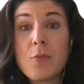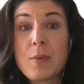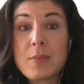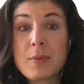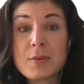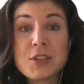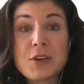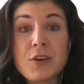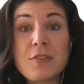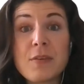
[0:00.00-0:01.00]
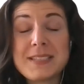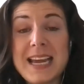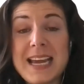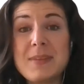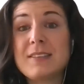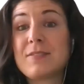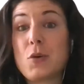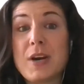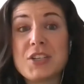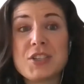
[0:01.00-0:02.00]
when we reserve about 10 minutes for
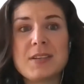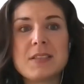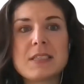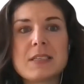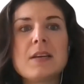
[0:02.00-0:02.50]
questions.